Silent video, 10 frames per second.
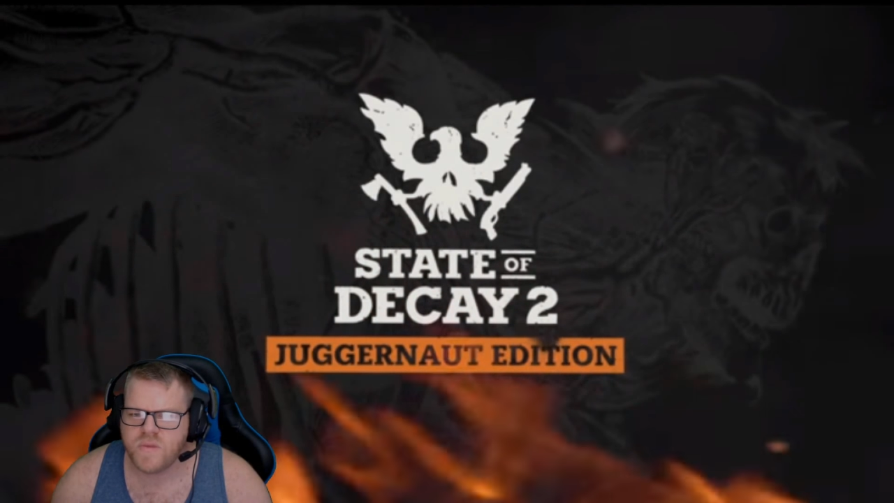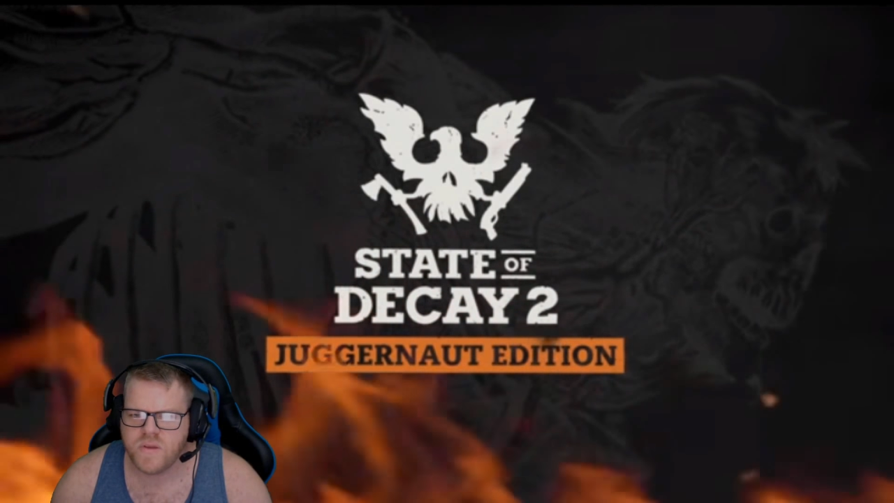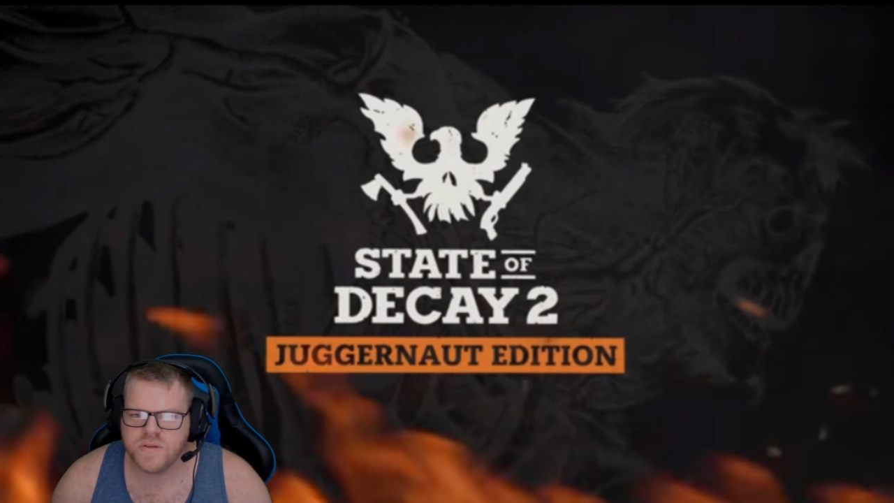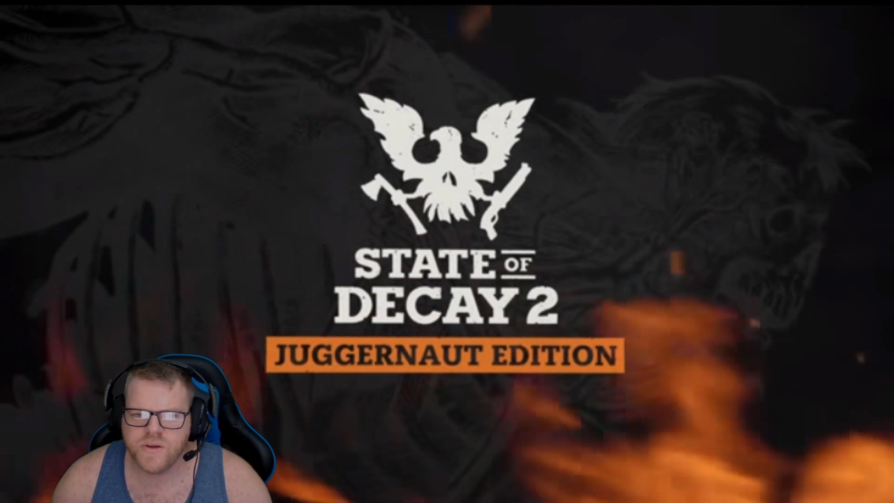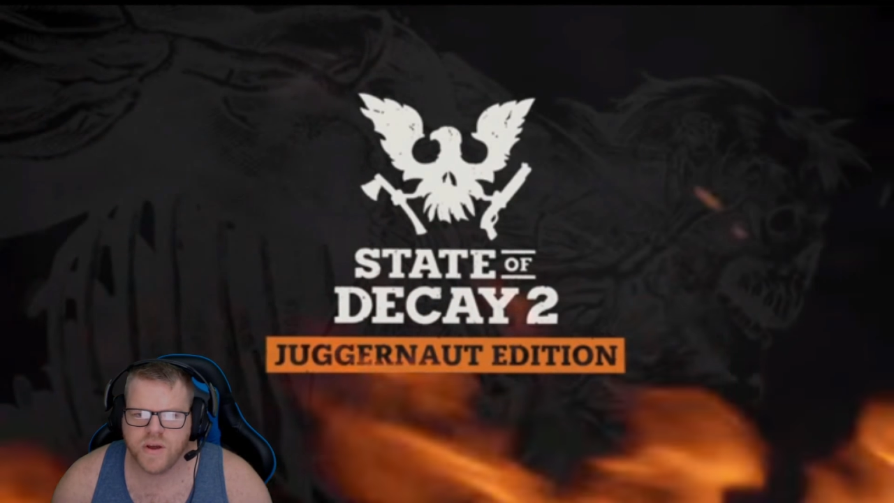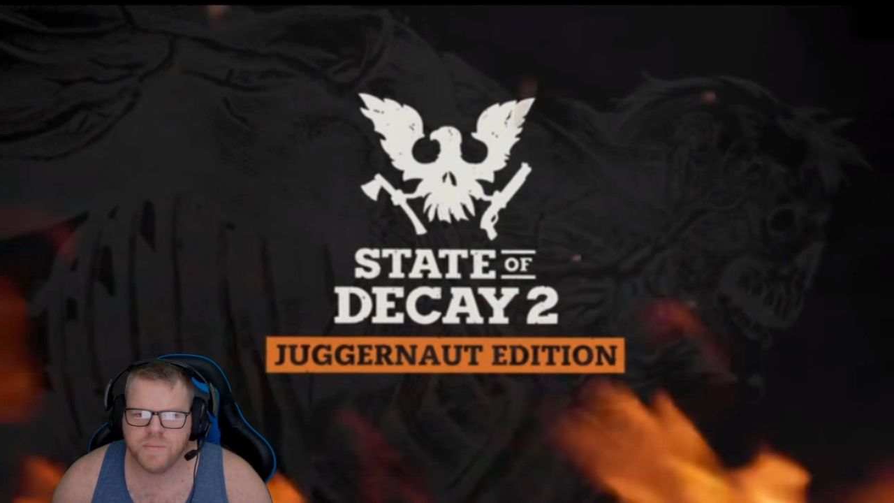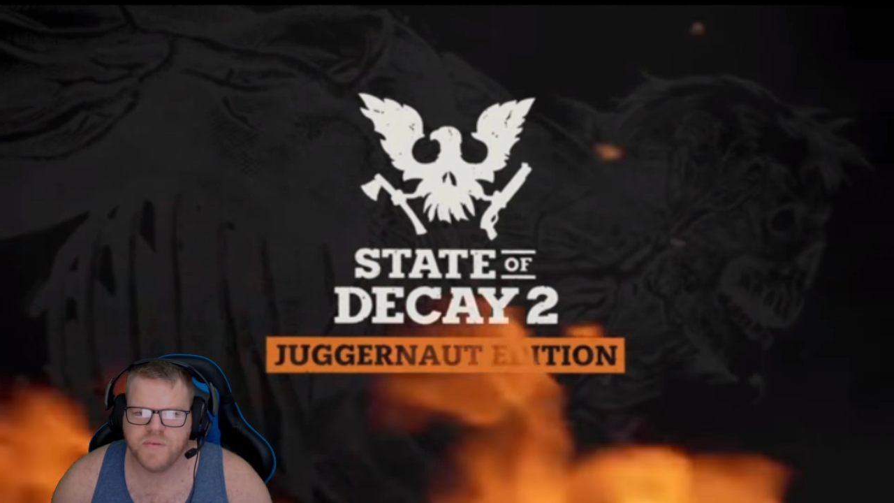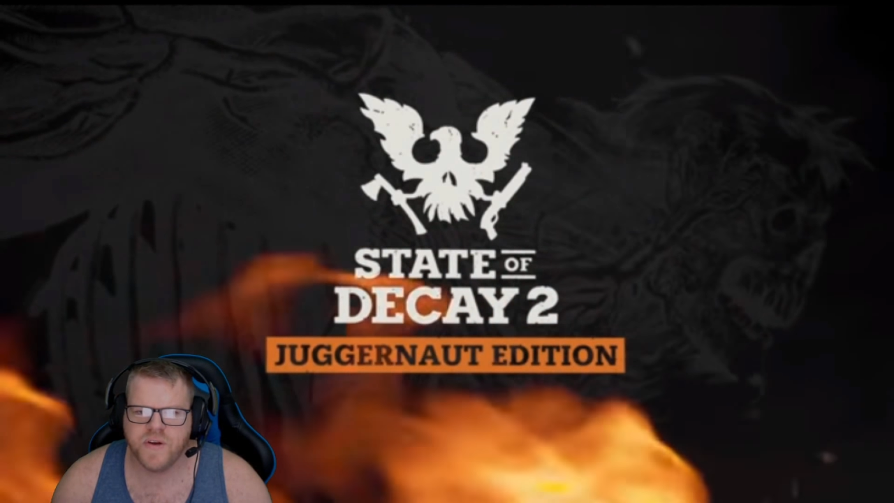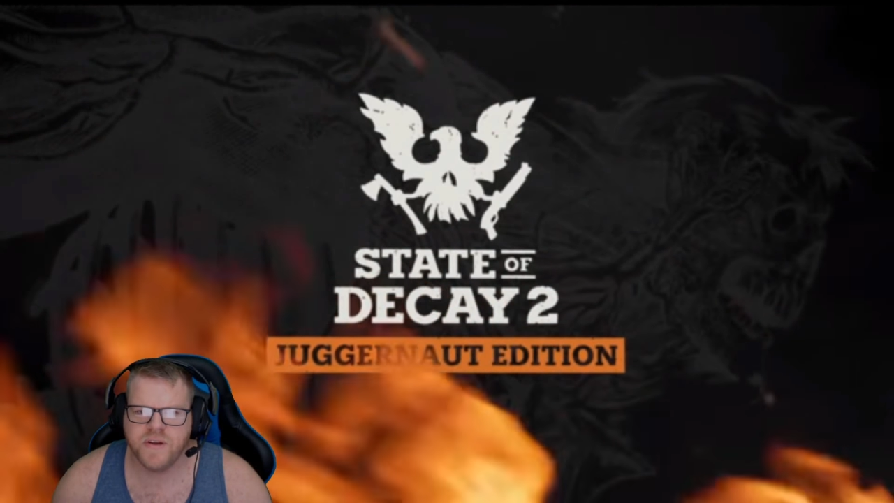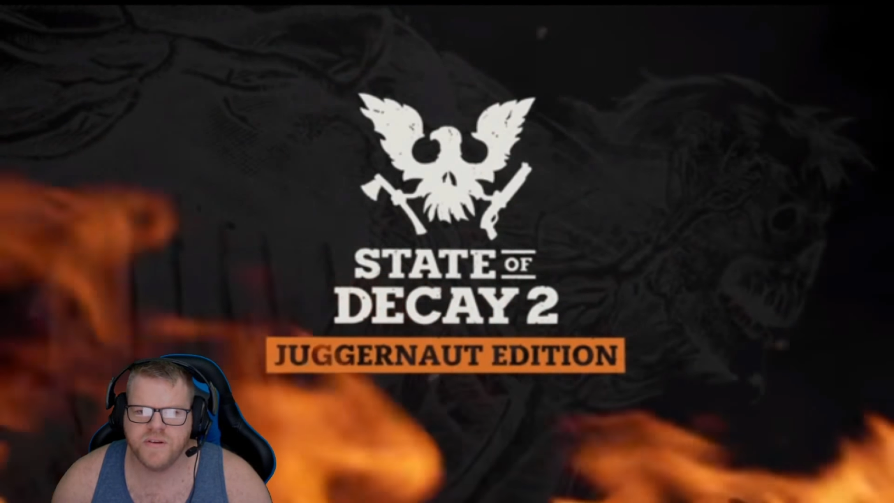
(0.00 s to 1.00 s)
to help you
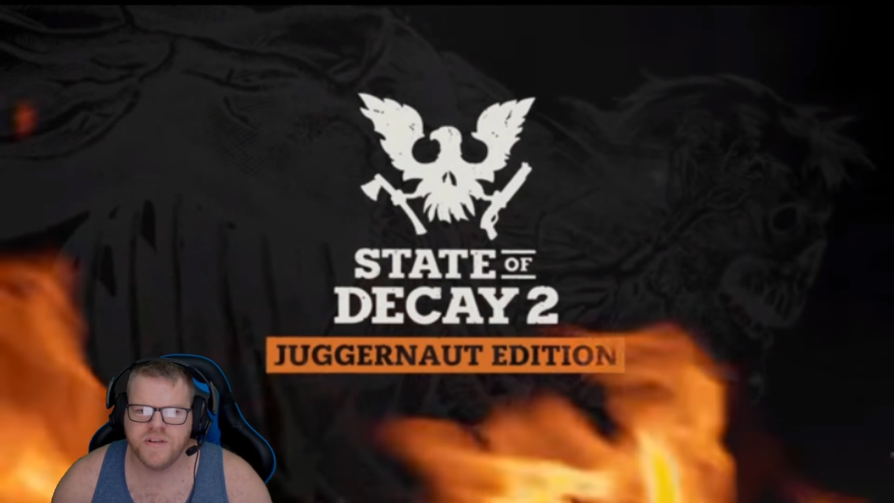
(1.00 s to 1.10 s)
find your